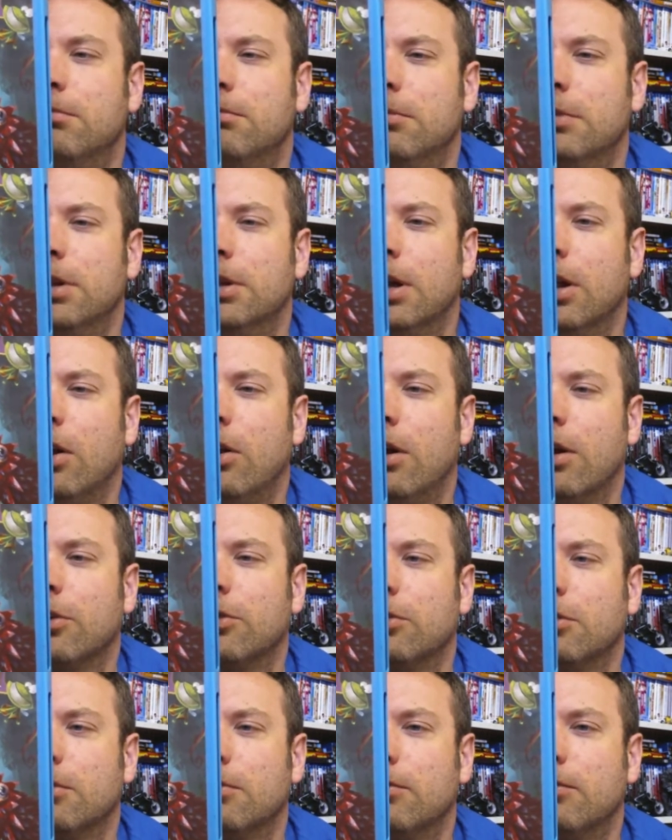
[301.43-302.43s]
like
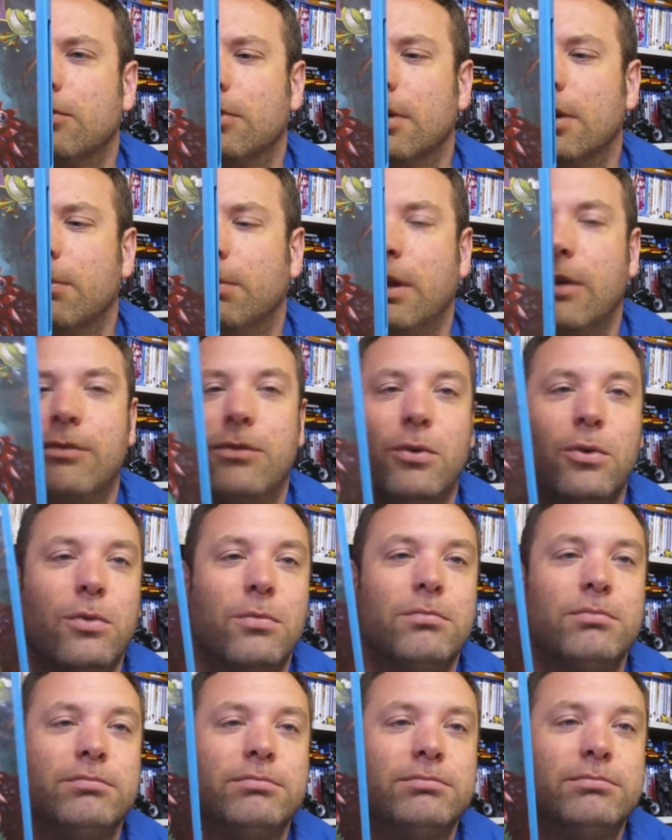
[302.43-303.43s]
sort of
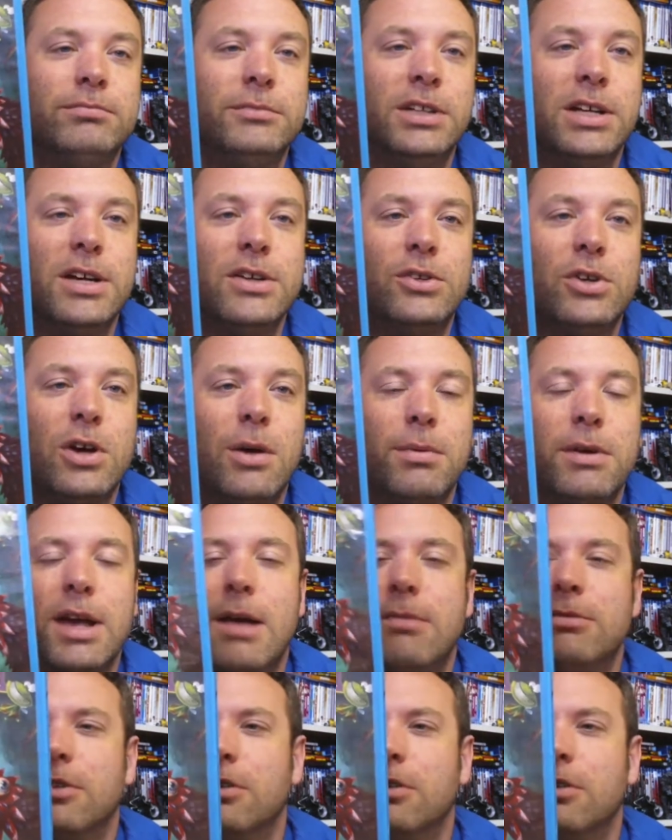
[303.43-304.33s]
platform, type games.